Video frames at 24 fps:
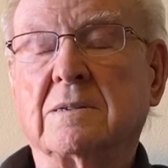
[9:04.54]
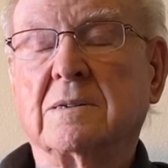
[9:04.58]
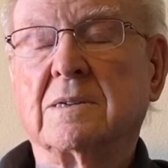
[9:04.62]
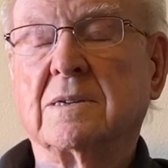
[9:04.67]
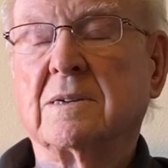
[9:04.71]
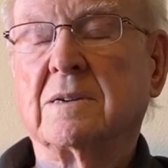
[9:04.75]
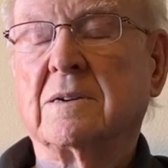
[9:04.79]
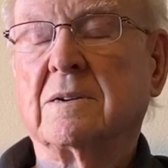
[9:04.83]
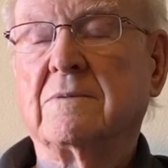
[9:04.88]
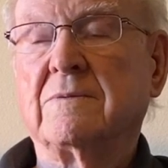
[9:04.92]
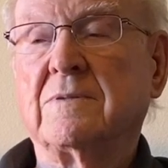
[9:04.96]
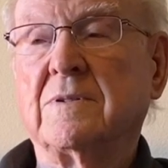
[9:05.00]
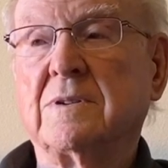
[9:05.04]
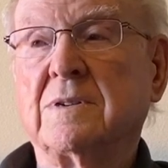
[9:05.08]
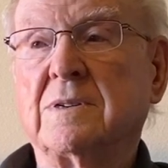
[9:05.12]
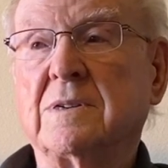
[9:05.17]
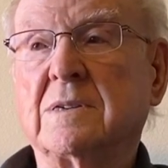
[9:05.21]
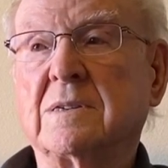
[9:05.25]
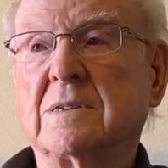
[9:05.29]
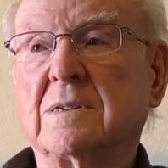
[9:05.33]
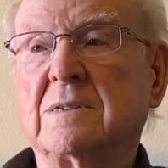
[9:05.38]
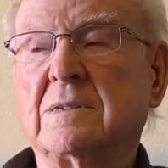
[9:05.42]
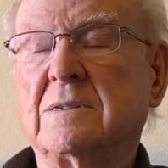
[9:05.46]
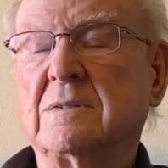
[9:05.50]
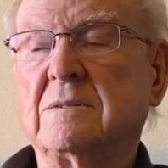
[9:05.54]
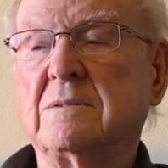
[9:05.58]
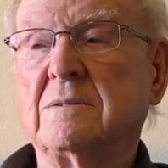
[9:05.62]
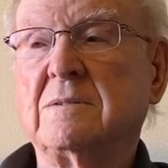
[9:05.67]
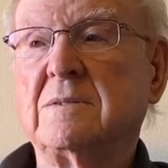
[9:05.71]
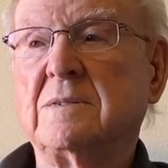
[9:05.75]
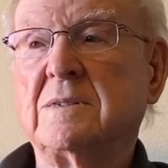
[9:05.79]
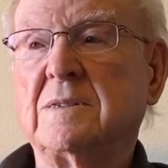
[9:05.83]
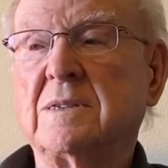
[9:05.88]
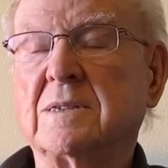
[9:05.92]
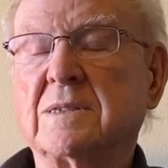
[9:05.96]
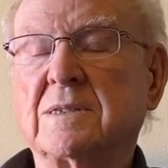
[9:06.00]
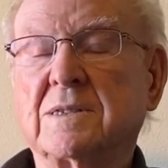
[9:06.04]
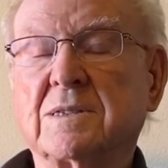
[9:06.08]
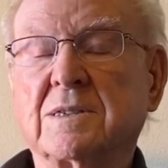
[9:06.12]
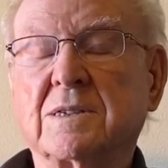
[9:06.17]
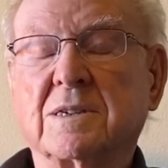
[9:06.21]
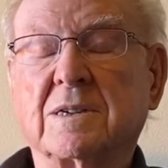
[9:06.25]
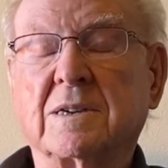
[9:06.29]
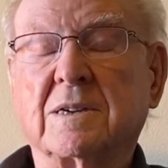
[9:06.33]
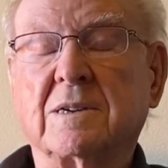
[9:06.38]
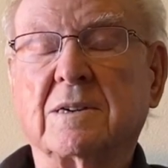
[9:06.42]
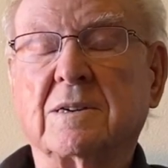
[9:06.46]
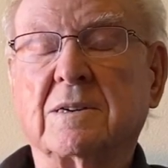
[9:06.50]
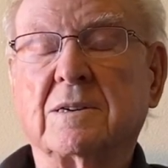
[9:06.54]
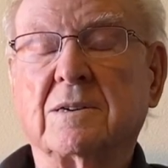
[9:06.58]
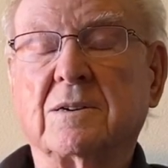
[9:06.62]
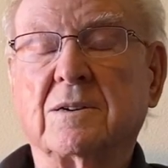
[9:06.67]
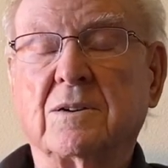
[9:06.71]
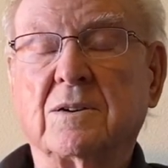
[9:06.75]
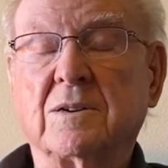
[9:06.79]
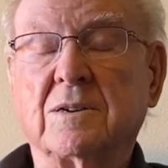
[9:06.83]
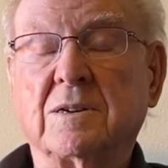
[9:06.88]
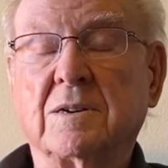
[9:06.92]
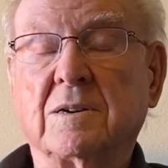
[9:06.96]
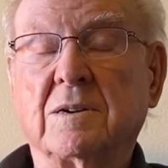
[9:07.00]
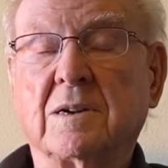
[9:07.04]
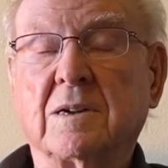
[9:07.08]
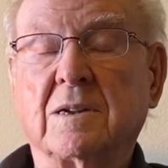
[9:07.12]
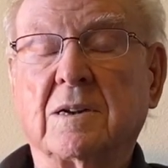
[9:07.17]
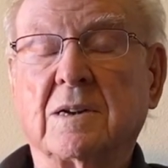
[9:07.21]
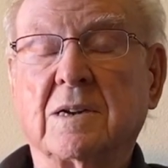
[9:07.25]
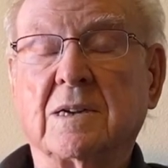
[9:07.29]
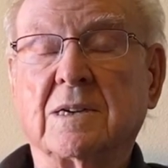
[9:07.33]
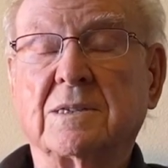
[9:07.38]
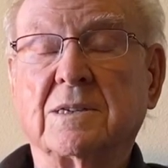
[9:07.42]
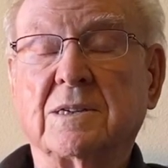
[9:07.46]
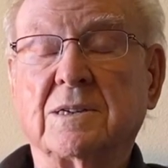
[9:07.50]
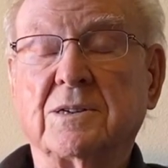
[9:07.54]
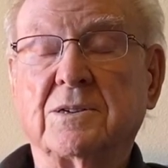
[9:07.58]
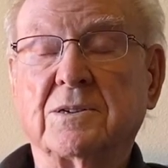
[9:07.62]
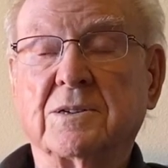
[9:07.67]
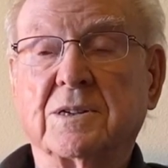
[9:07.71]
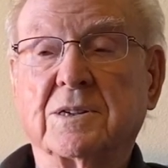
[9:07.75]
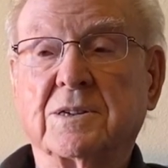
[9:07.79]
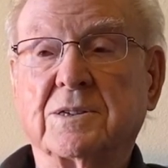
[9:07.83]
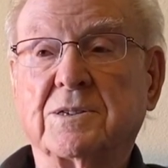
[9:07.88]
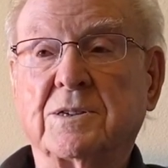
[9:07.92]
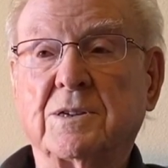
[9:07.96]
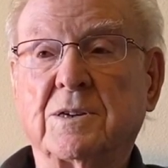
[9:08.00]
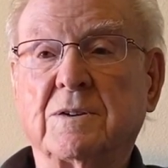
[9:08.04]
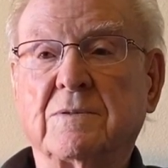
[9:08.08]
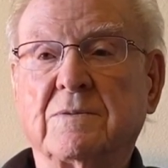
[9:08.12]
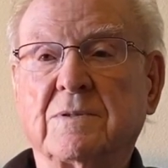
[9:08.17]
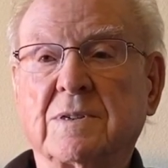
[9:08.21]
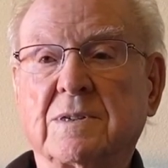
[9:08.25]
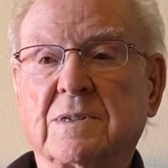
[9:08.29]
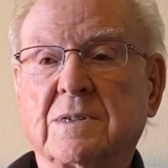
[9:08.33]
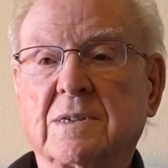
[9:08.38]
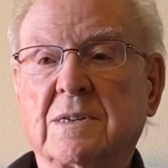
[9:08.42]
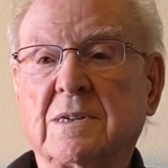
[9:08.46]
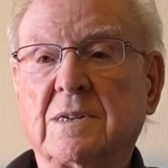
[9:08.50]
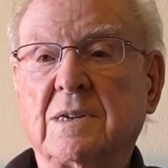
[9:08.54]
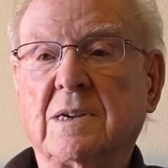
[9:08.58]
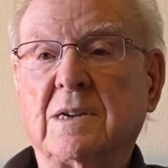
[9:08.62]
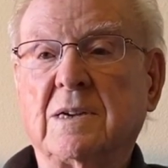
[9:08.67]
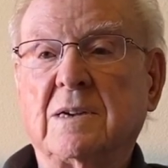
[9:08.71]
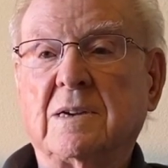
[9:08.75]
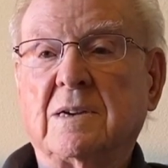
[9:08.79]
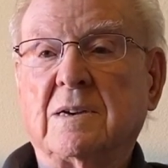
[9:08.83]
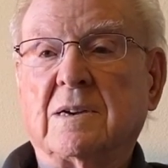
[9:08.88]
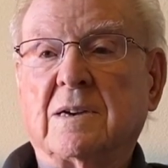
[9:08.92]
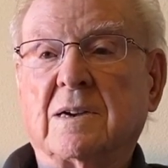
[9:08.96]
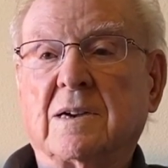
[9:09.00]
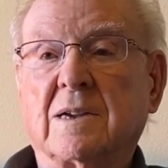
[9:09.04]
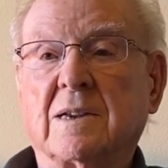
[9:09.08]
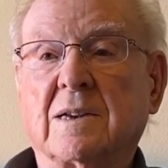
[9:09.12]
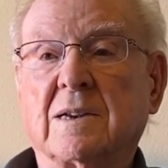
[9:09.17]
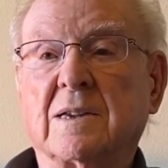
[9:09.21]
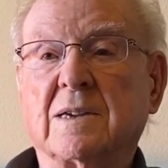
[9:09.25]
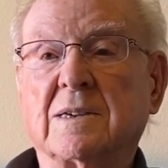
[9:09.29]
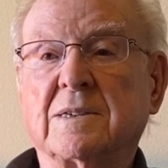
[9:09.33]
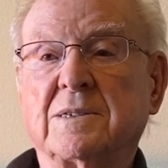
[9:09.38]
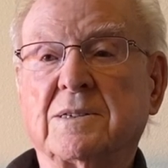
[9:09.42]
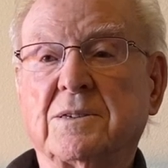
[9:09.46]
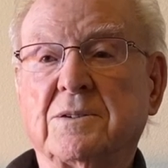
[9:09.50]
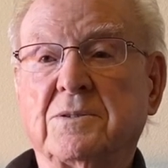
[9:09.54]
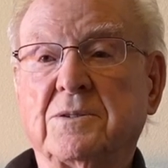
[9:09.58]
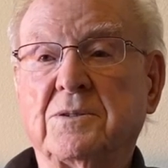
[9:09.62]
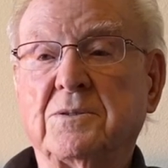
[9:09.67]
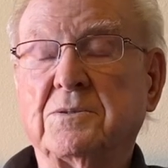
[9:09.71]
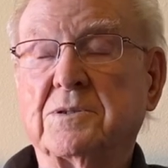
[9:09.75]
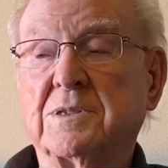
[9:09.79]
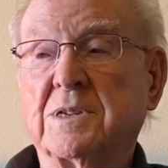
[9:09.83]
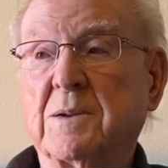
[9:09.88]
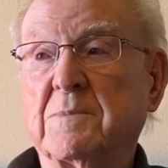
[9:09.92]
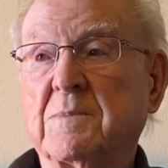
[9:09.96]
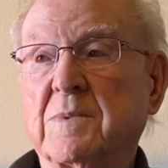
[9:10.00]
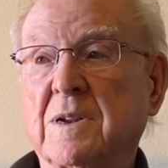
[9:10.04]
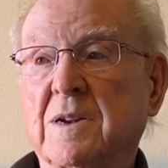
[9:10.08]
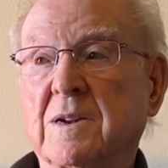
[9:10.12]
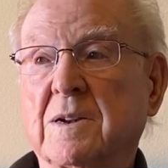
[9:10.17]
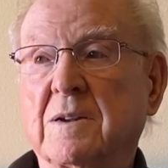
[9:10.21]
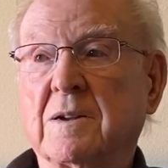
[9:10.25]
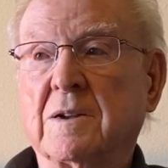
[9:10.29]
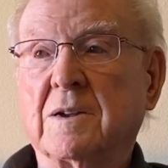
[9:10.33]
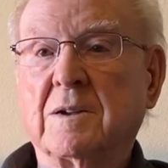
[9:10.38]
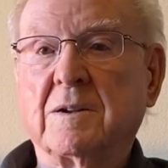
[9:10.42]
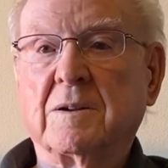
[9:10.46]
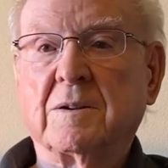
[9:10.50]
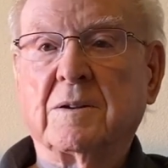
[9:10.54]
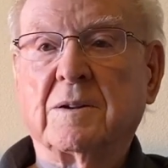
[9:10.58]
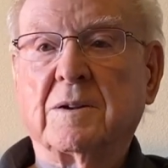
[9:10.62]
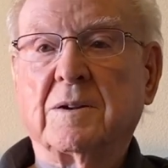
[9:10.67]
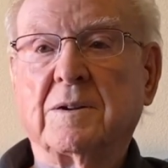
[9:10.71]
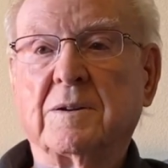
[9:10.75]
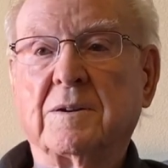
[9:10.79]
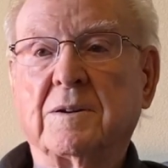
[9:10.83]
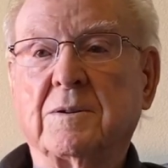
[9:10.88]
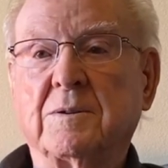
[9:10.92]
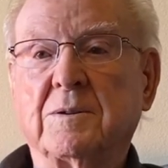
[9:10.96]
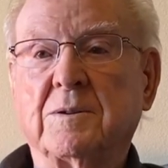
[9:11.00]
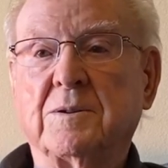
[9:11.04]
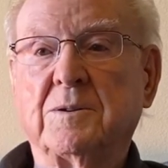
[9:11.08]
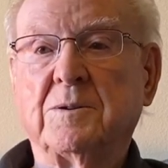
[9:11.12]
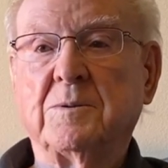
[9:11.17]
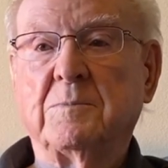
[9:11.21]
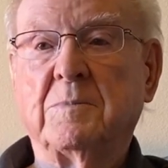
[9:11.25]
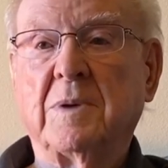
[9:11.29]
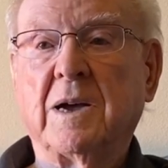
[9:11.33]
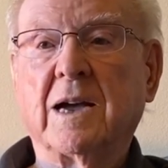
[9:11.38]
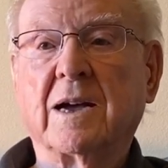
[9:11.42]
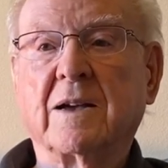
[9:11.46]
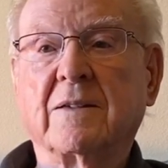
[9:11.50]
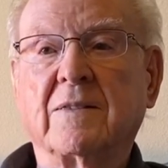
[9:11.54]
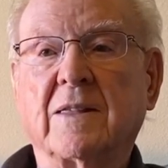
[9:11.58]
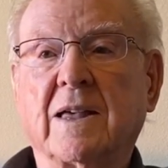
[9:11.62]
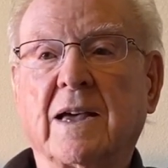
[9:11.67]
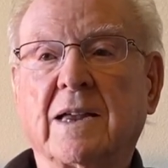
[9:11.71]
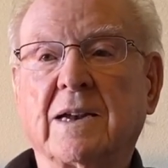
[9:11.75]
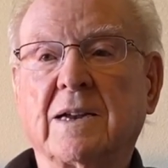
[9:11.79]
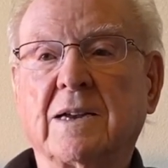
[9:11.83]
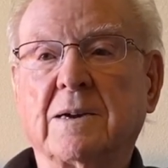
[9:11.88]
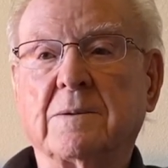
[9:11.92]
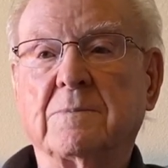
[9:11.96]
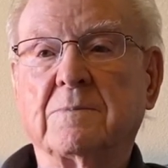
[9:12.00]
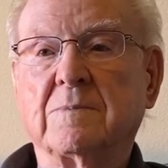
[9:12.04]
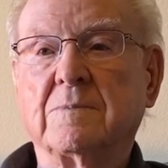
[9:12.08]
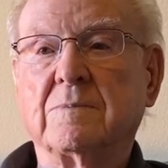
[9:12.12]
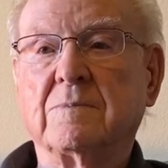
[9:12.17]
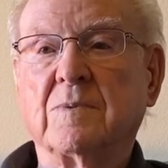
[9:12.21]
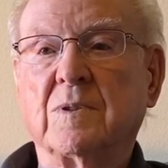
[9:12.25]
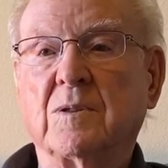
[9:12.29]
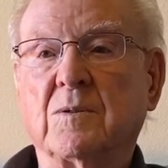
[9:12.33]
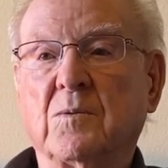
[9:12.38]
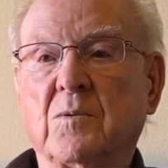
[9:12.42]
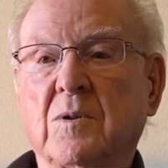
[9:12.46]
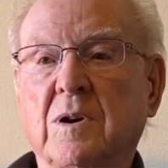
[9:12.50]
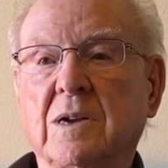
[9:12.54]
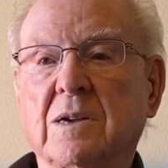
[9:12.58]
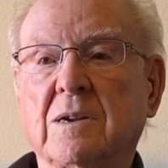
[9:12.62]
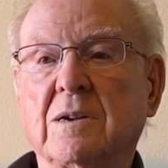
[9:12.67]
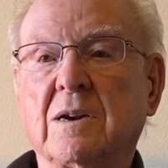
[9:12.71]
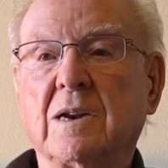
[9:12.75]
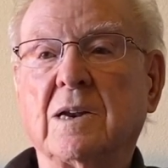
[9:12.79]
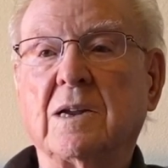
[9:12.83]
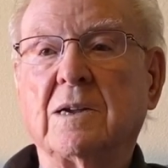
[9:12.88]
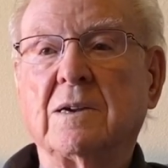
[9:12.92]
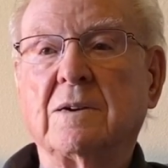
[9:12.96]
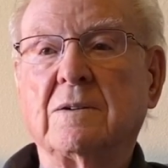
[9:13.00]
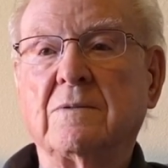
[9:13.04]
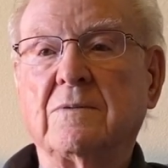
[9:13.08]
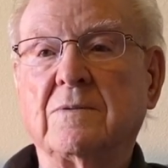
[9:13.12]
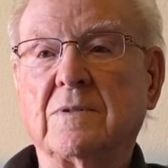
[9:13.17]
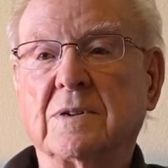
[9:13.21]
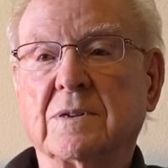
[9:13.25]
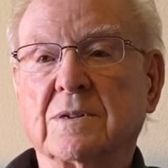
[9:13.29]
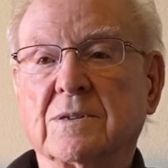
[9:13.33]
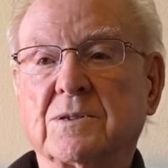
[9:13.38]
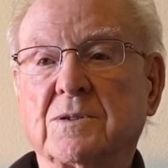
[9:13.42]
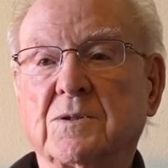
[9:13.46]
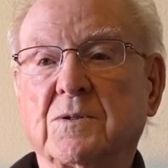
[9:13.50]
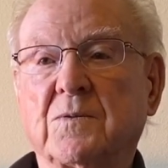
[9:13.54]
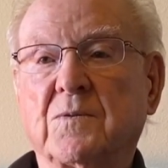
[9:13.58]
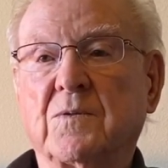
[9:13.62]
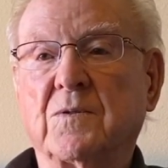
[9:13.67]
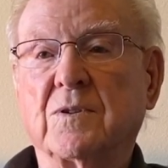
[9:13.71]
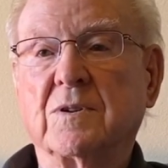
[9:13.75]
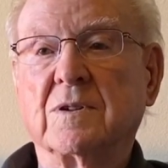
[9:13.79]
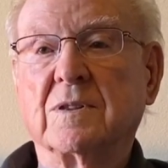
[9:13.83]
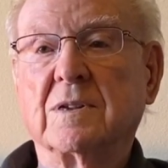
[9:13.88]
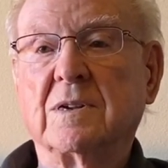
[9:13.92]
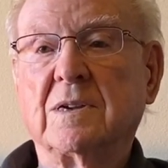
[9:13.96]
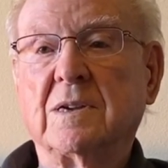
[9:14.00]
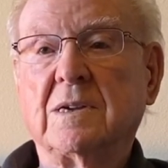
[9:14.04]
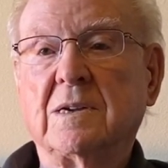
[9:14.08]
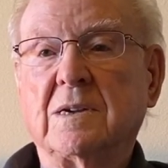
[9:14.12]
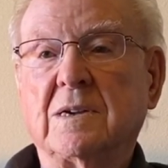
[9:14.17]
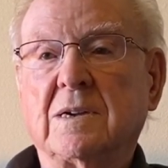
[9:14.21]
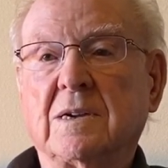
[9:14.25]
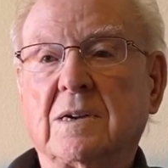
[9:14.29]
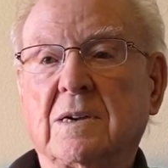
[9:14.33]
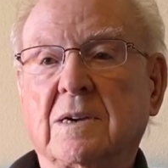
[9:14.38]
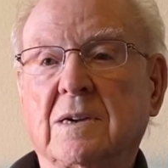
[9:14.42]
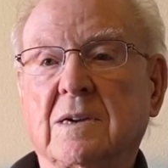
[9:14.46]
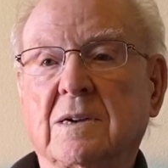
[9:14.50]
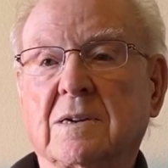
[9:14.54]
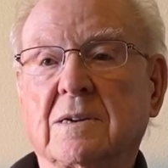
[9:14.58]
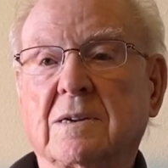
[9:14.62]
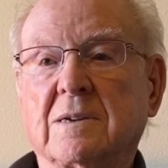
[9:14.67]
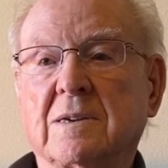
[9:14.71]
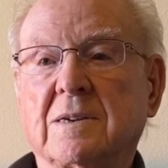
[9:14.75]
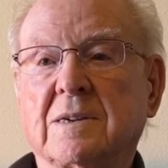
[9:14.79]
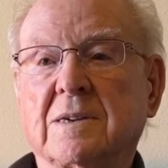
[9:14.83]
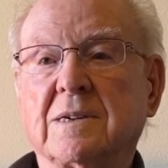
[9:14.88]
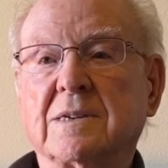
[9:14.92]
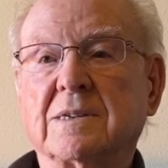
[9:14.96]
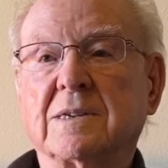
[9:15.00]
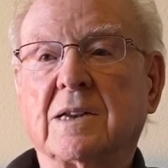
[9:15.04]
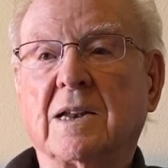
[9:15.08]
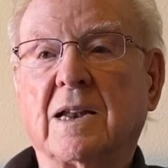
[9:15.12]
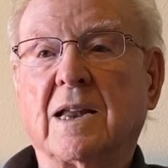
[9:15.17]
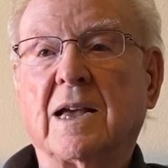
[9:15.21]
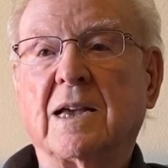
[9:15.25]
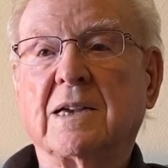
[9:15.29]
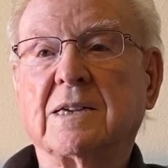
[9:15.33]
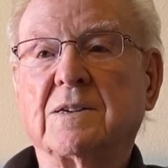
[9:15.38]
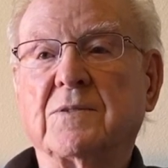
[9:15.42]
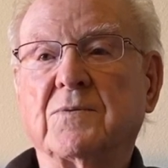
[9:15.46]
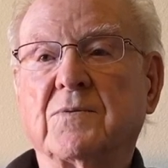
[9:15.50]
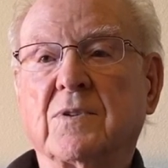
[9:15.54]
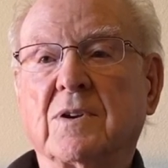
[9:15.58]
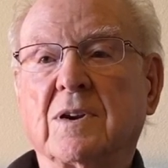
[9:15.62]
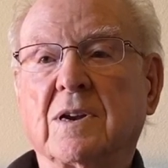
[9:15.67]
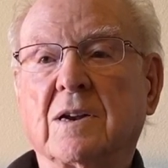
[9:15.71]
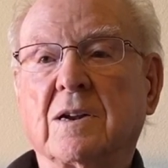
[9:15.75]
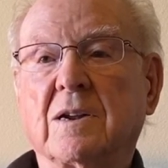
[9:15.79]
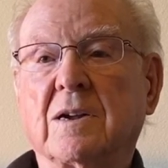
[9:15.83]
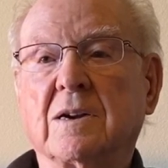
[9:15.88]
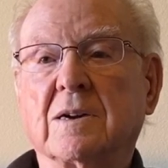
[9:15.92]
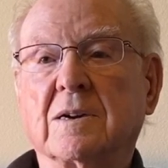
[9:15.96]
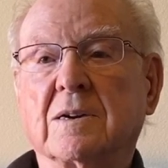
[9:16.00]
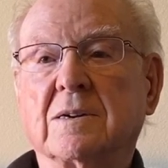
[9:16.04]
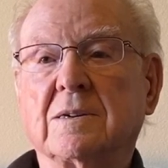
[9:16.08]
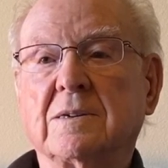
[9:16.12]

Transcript: If you just listen to the service, unless you do something to back that up, the way you live and so forth, it doesn't last very long.